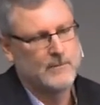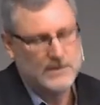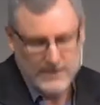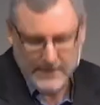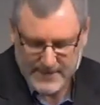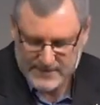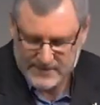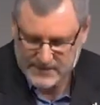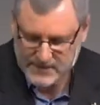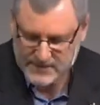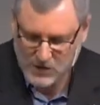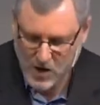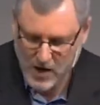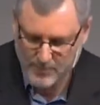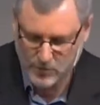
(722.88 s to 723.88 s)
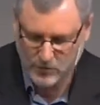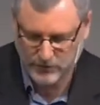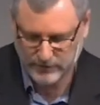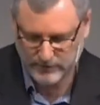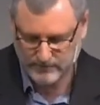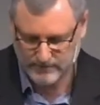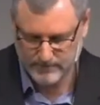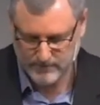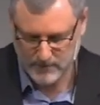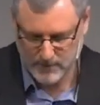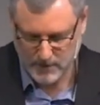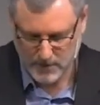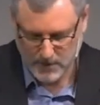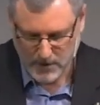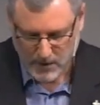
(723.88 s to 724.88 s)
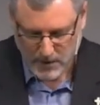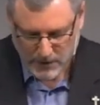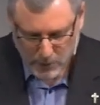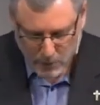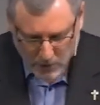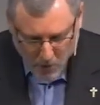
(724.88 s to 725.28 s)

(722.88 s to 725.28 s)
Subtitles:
to his disciples. You will